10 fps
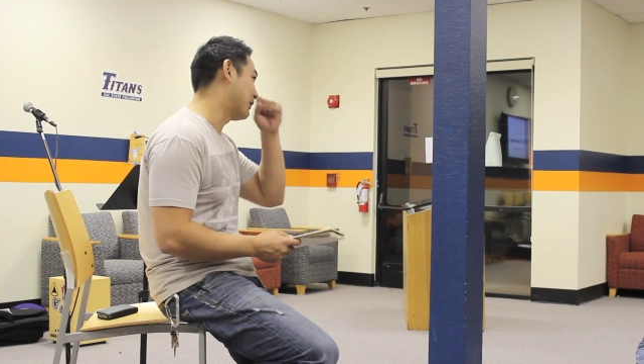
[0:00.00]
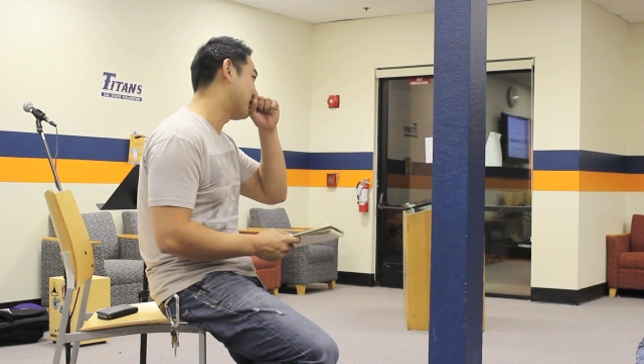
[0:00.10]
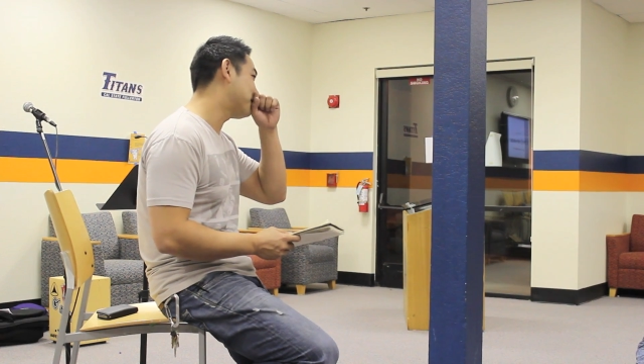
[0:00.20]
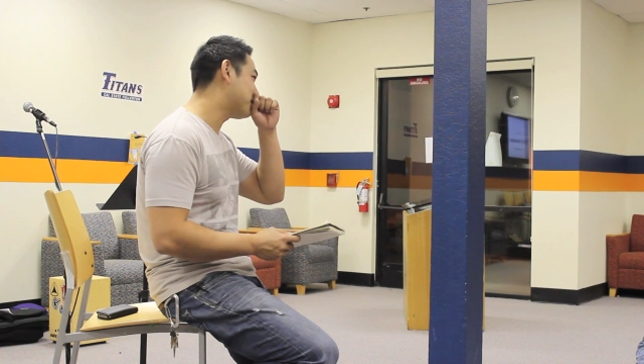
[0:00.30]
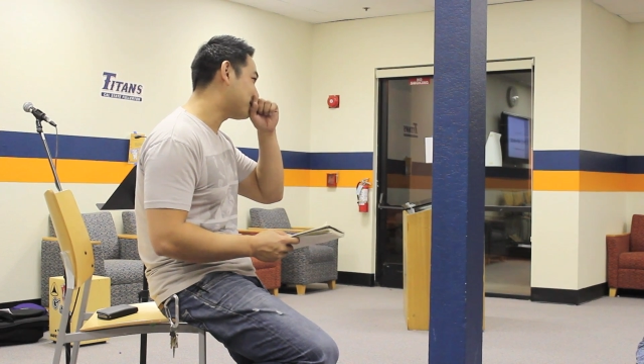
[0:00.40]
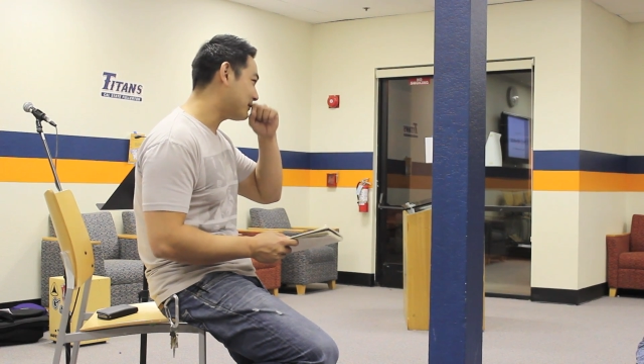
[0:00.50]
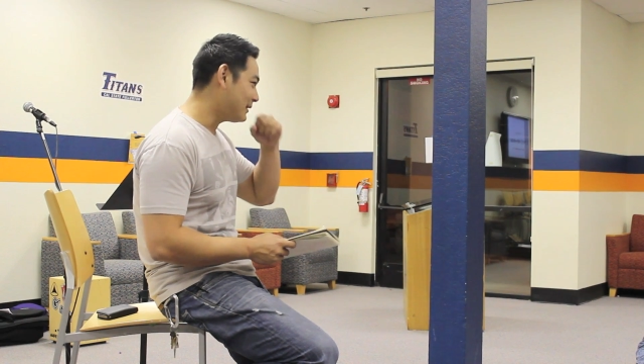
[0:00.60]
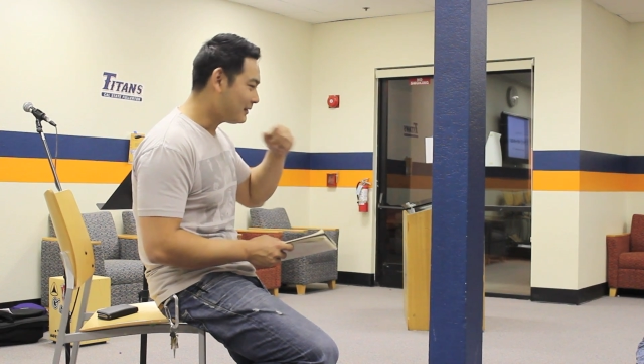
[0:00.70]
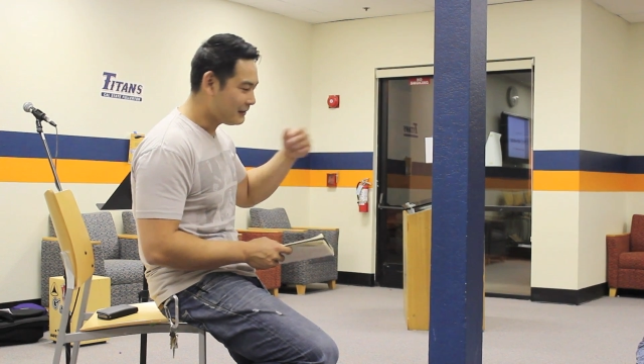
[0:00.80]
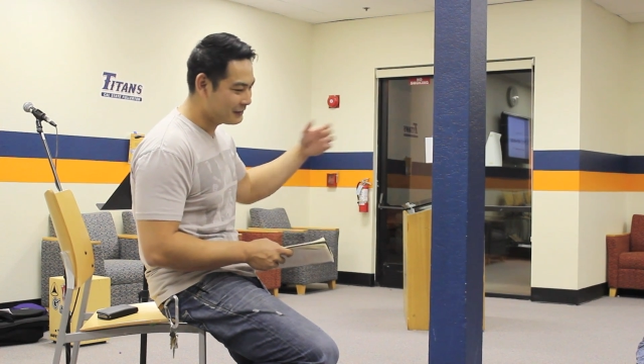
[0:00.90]
her,
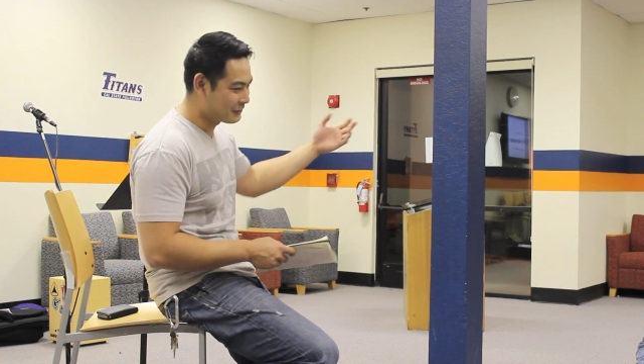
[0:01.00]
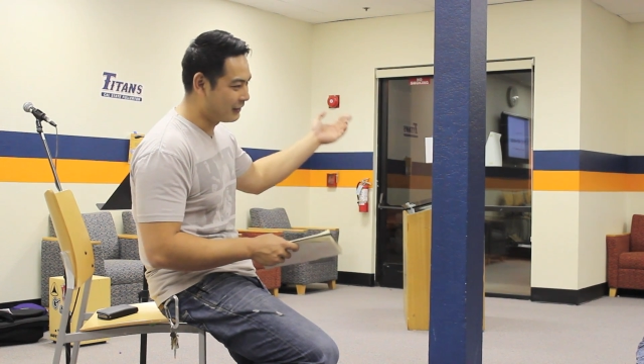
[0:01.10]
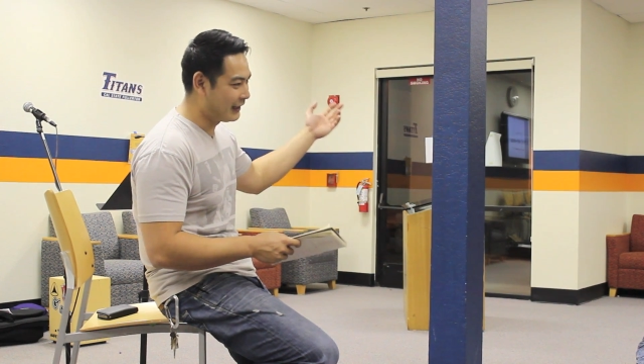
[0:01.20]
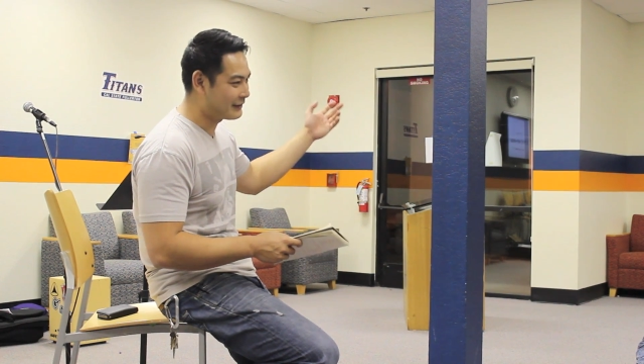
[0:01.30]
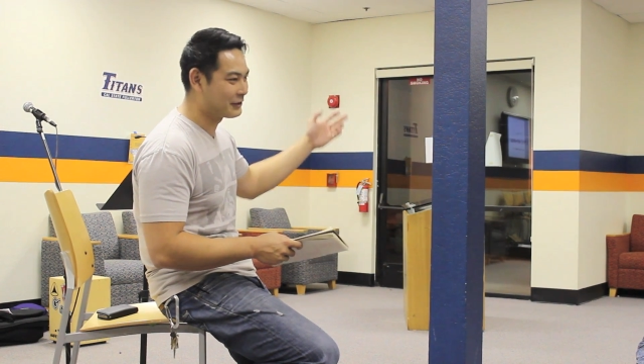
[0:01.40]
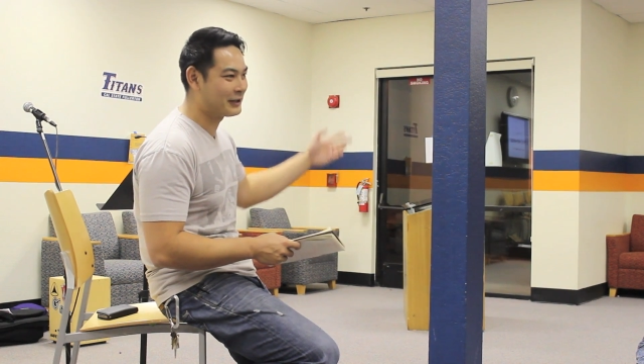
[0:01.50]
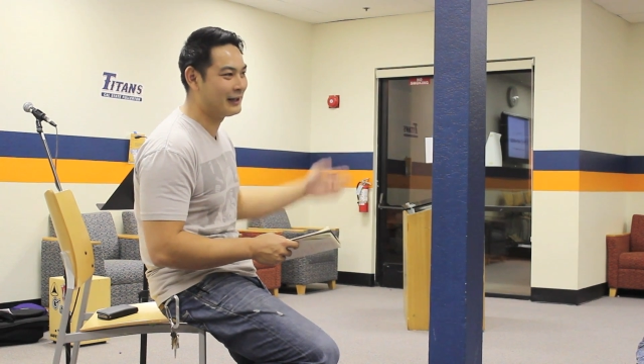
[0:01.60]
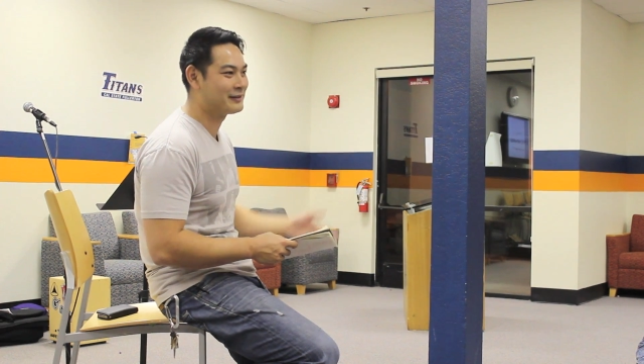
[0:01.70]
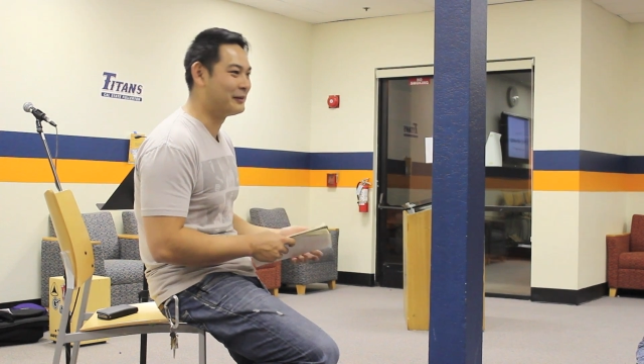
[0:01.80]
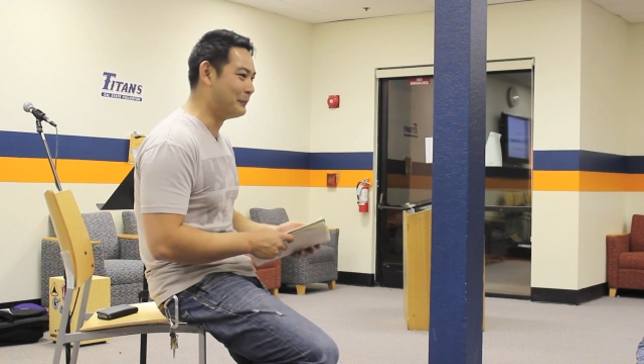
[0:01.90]
so I took her
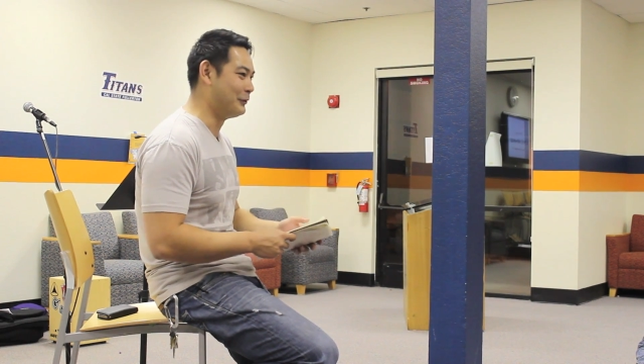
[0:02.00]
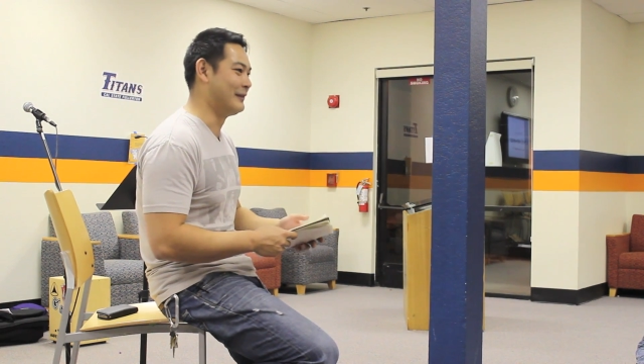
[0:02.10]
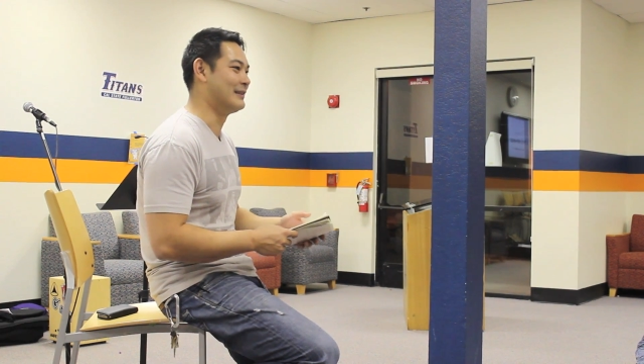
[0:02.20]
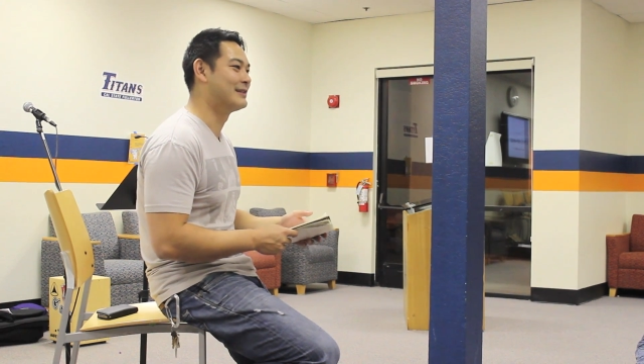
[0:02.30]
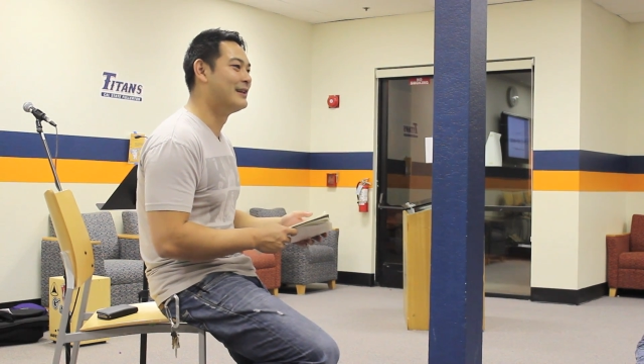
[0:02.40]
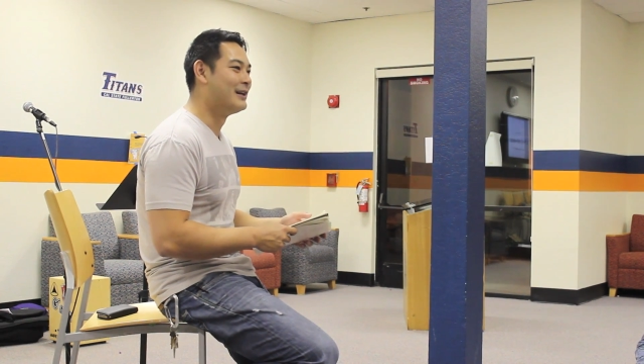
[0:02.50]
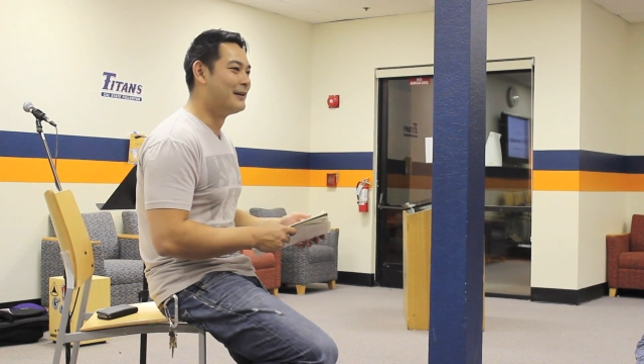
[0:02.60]
out to the movies.